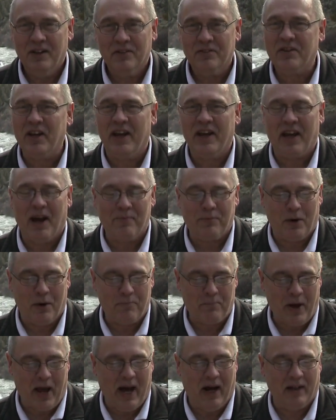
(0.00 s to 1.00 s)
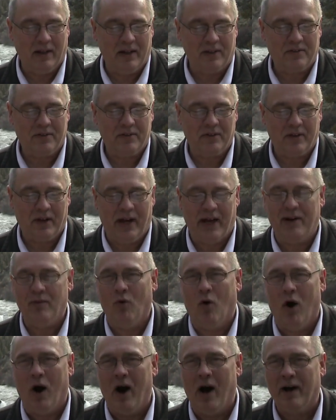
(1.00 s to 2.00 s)
take up your pallet and
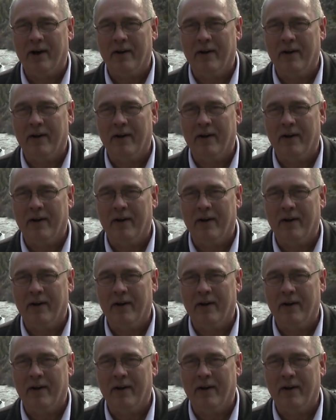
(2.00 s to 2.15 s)
walk.